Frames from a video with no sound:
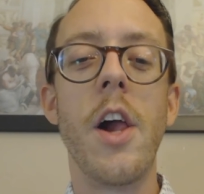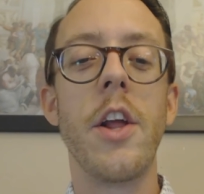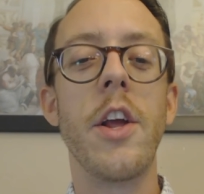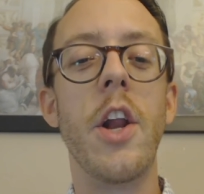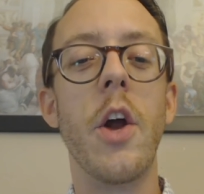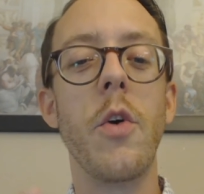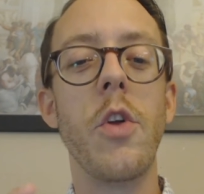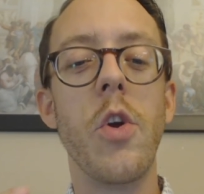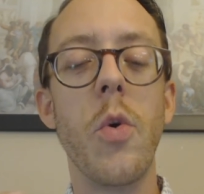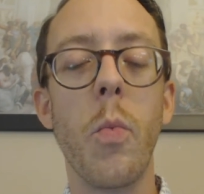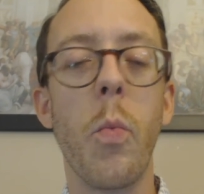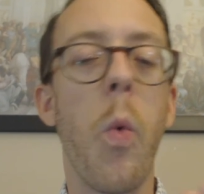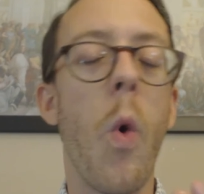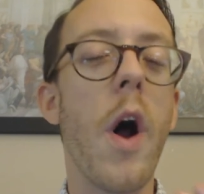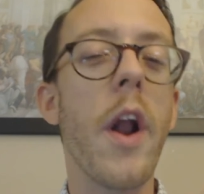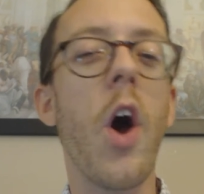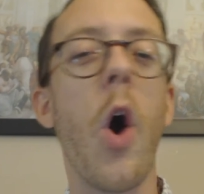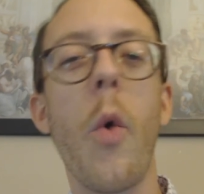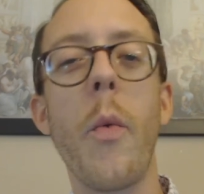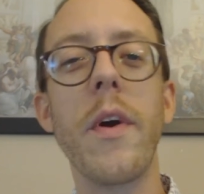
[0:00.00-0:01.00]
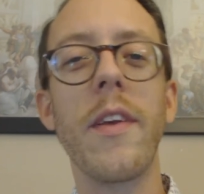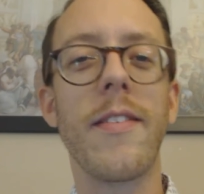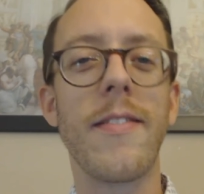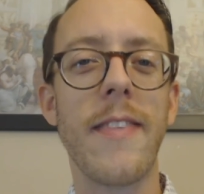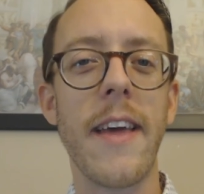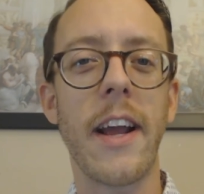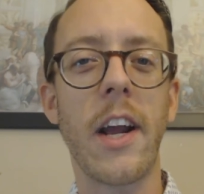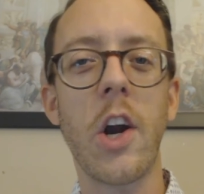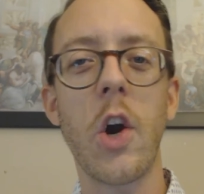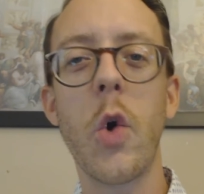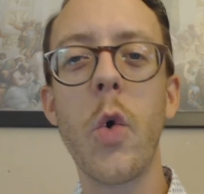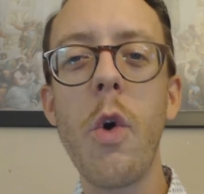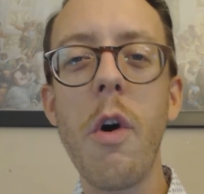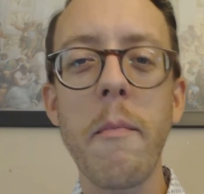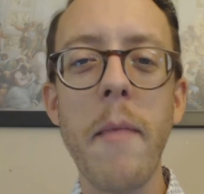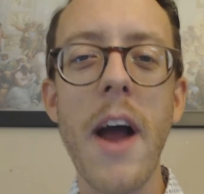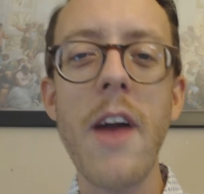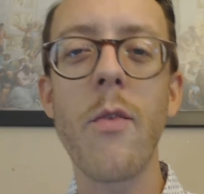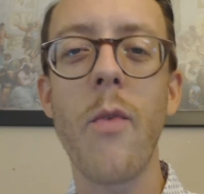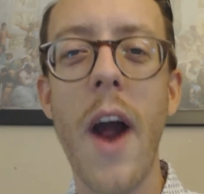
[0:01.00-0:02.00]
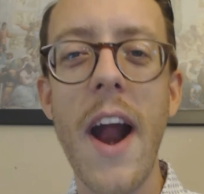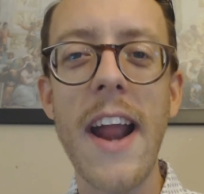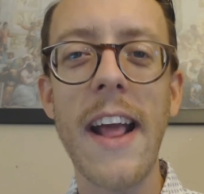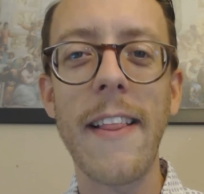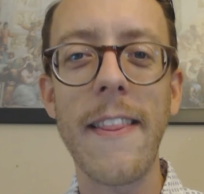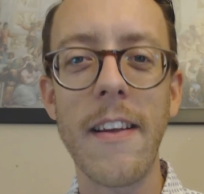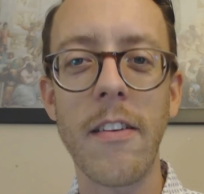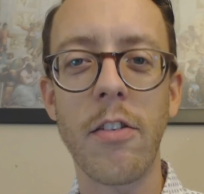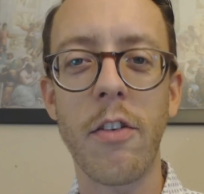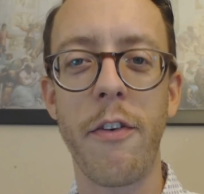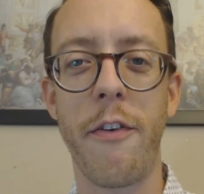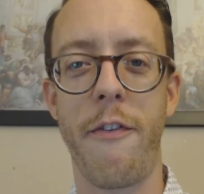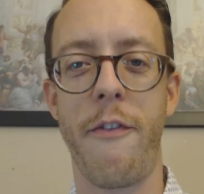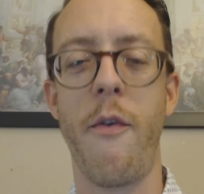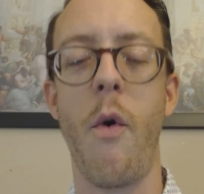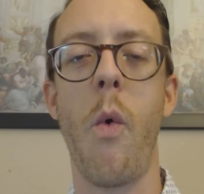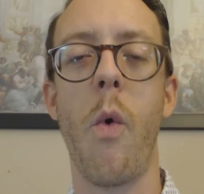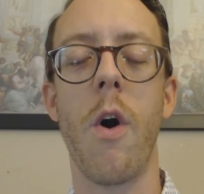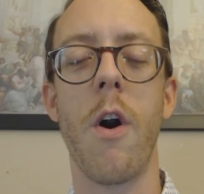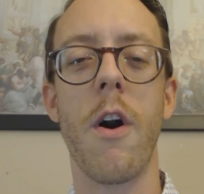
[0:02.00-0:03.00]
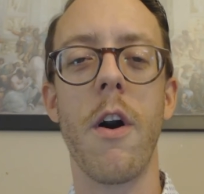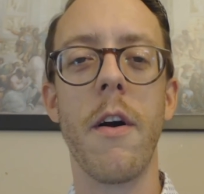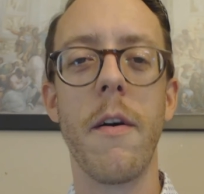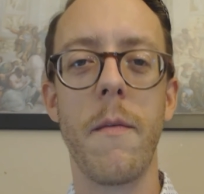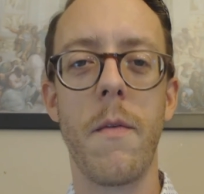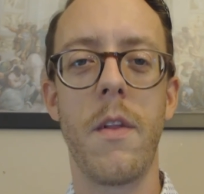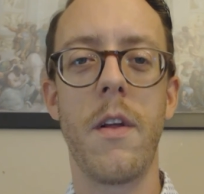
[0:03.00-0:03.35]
you want to always think, who am I writing this for?